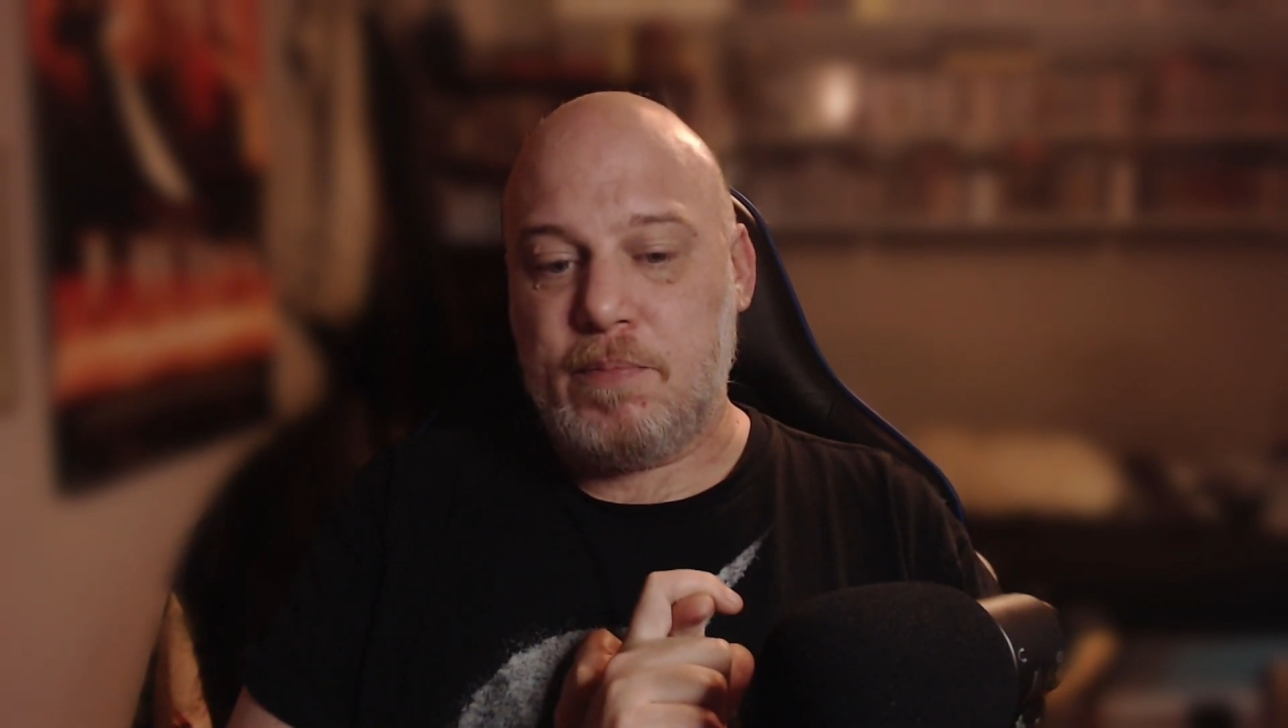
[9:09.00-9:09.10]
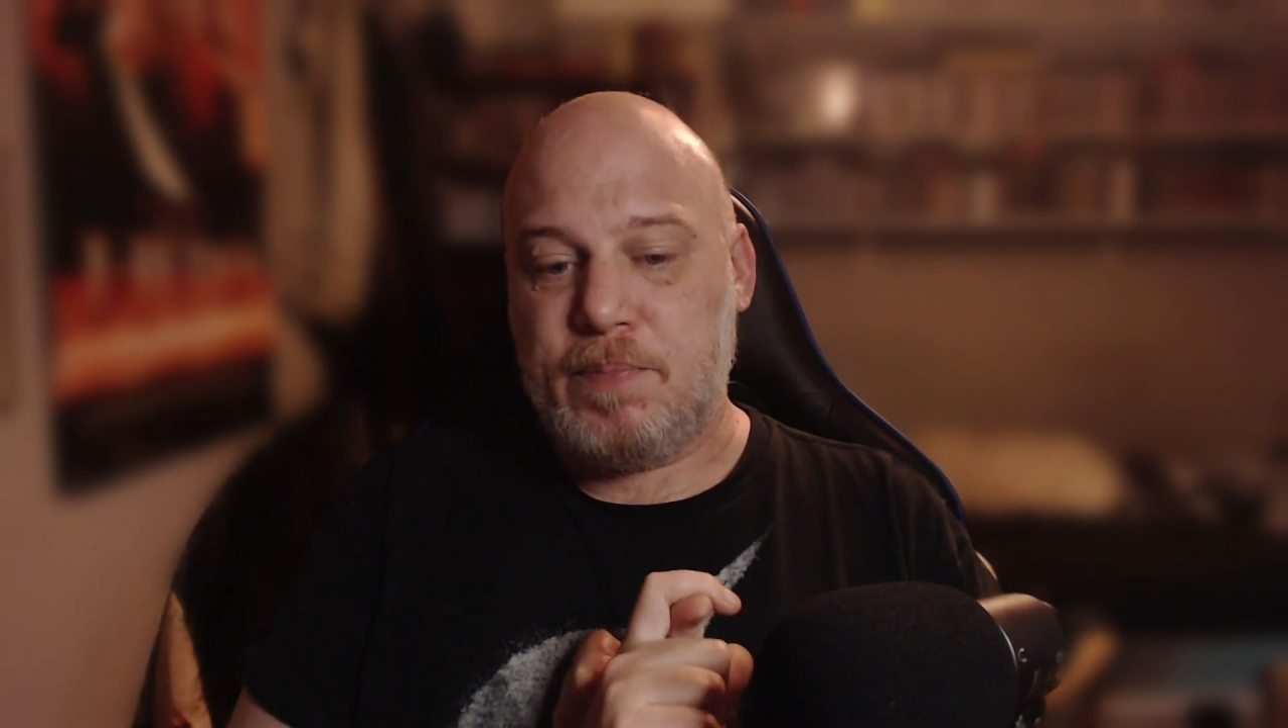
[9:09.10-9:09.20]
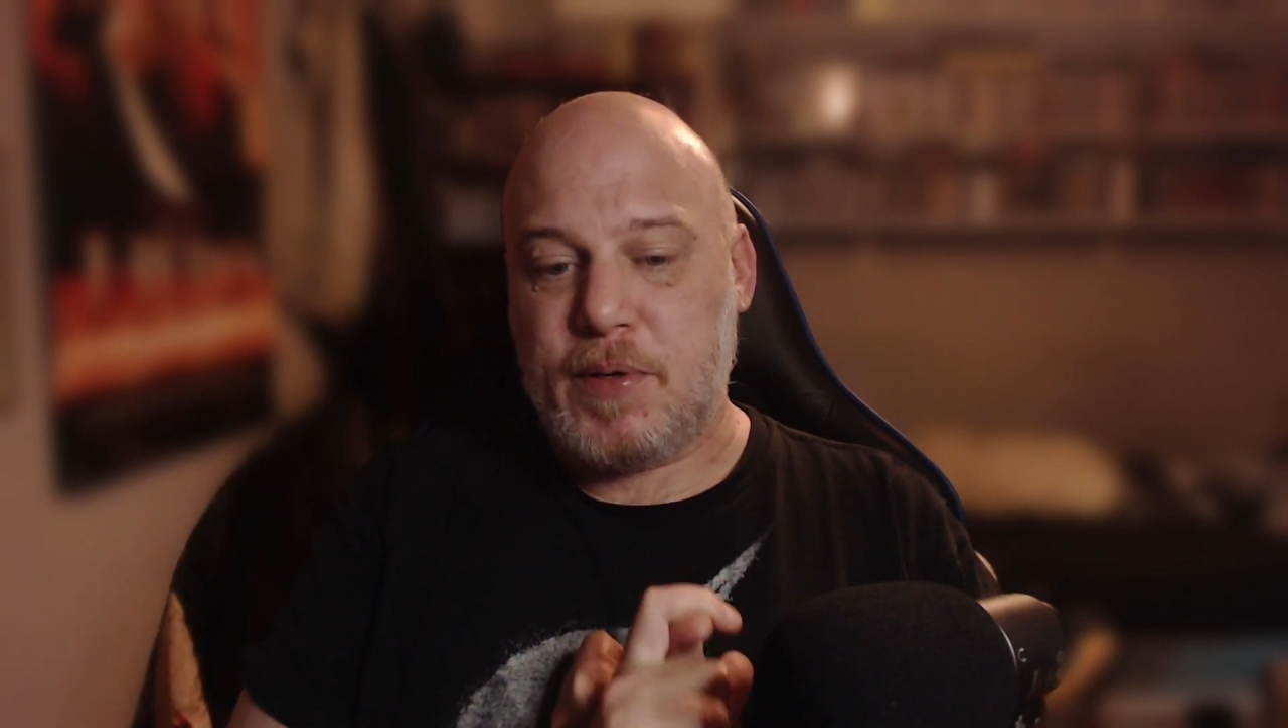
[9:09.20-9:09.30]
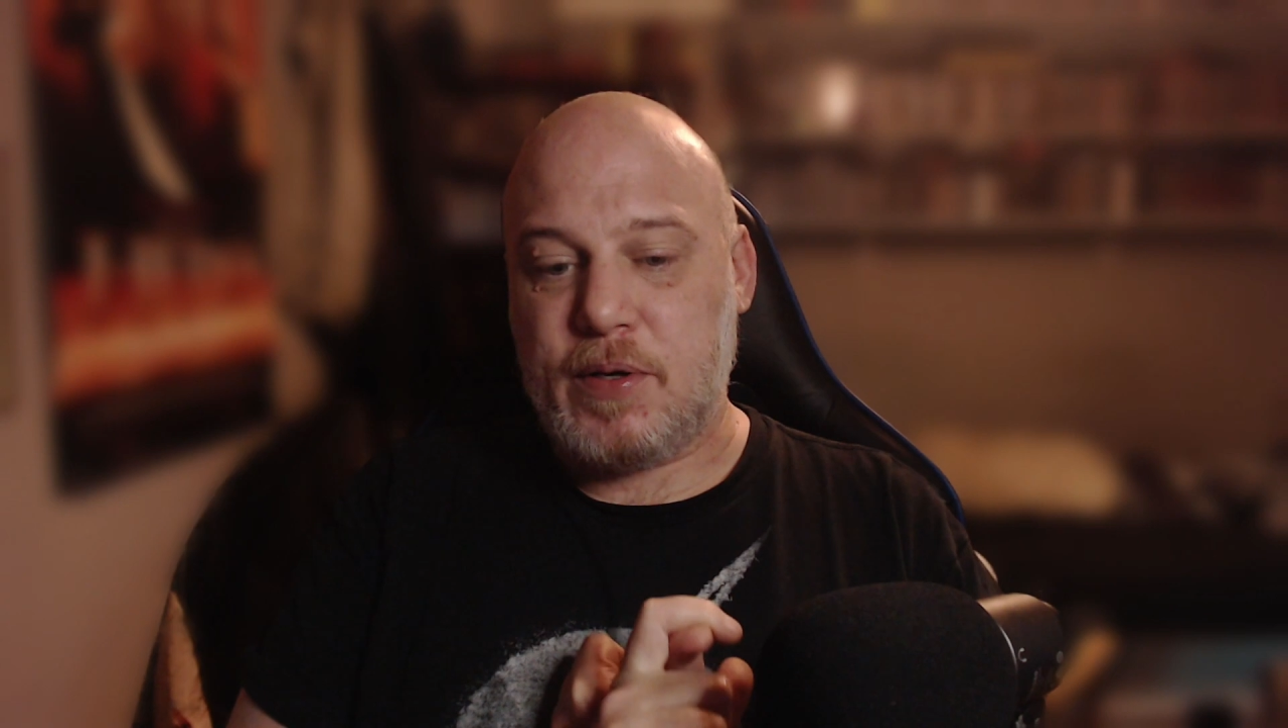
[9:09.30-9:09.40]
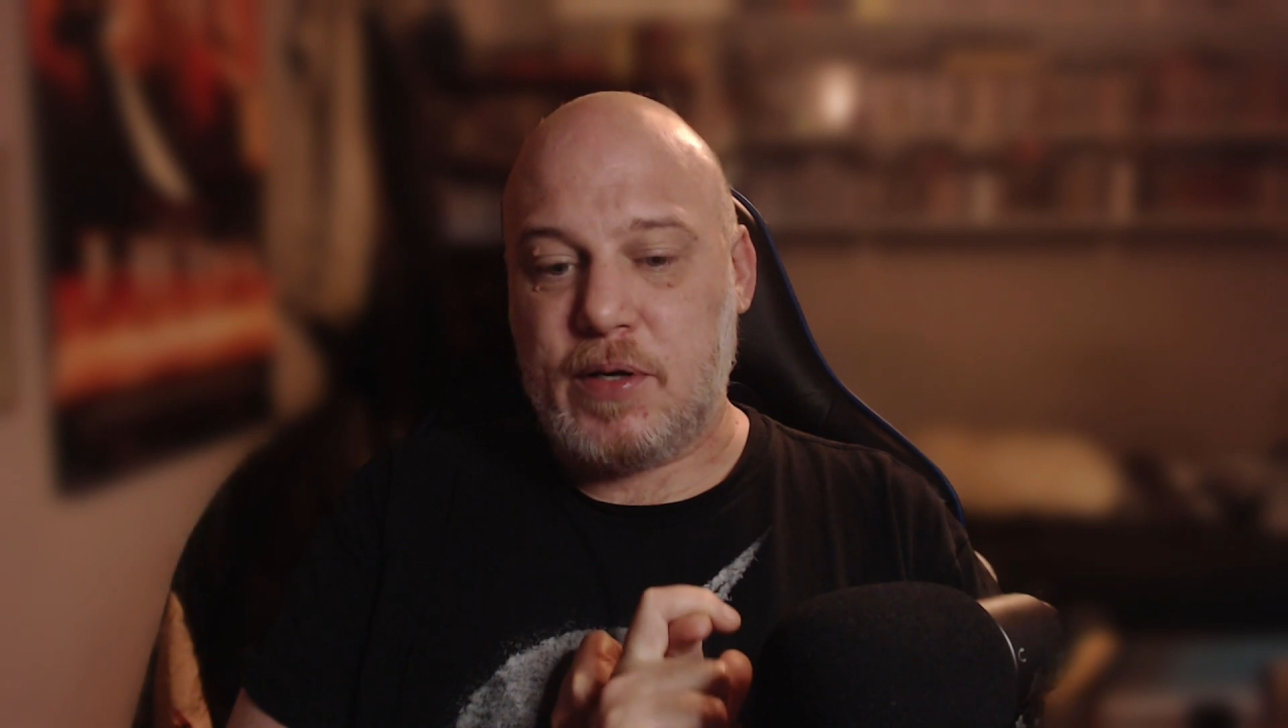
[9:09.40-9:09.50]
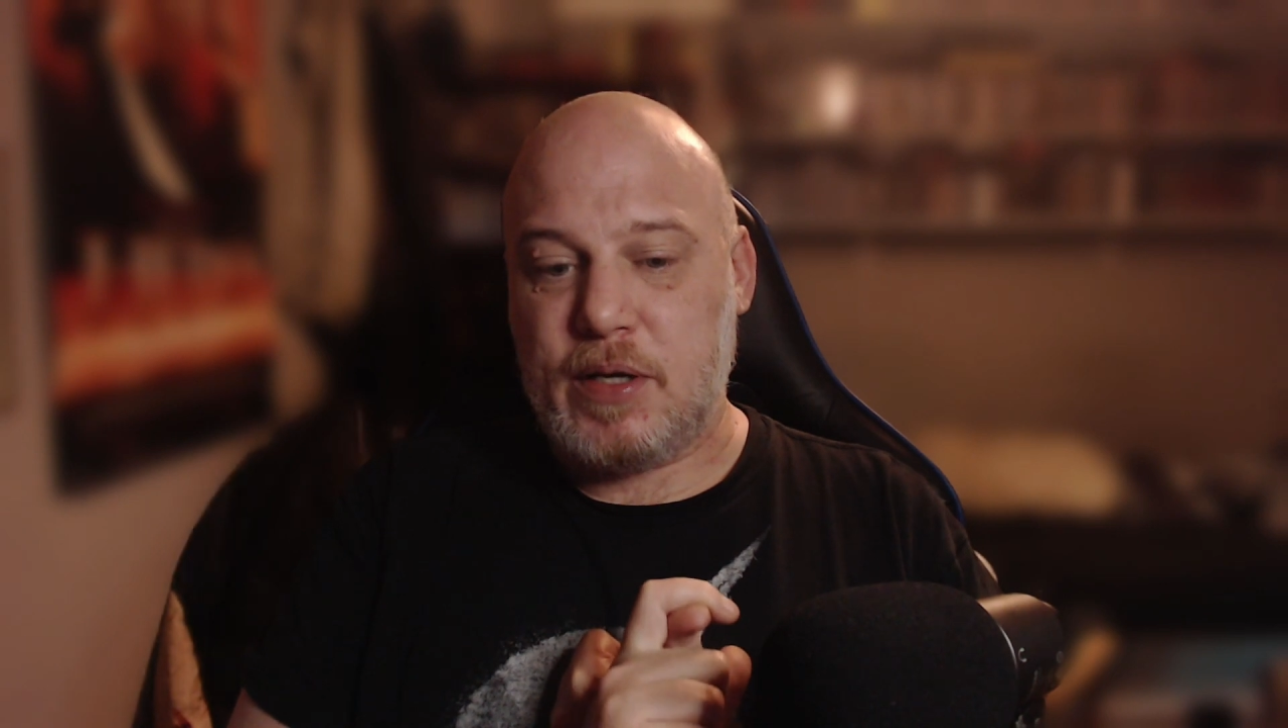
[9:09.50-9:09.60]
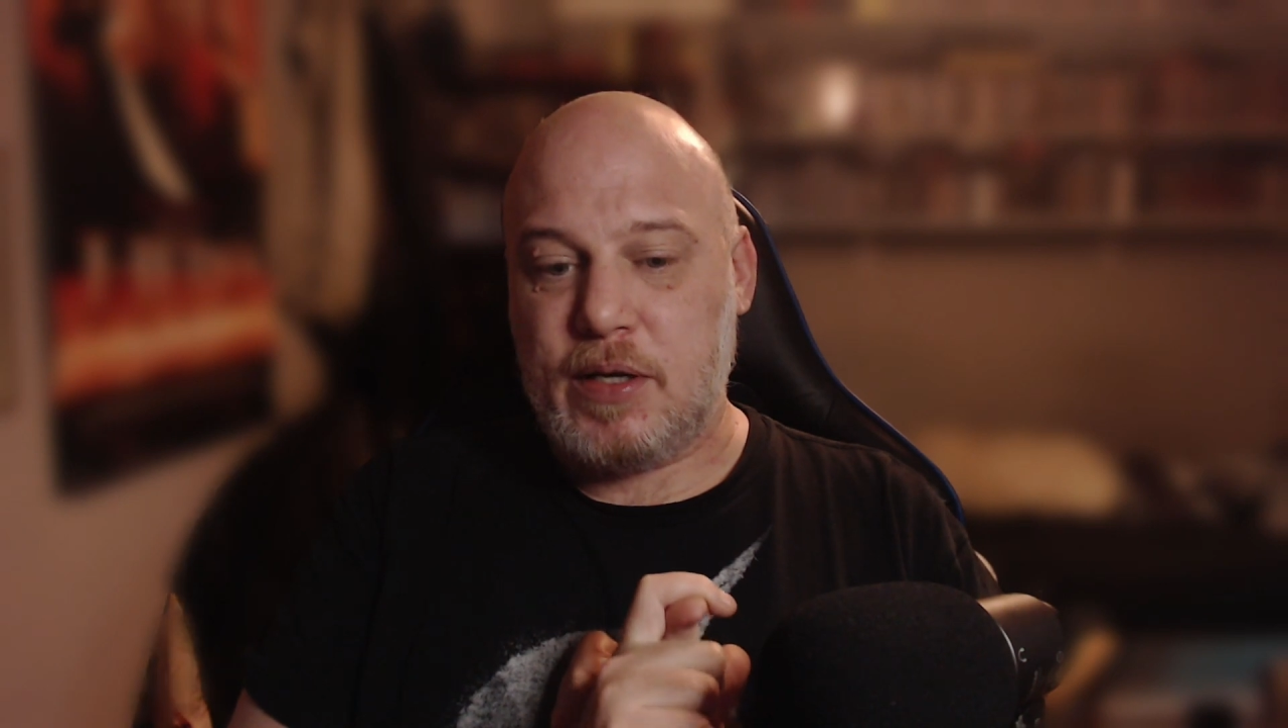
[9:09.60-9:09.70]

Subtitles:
But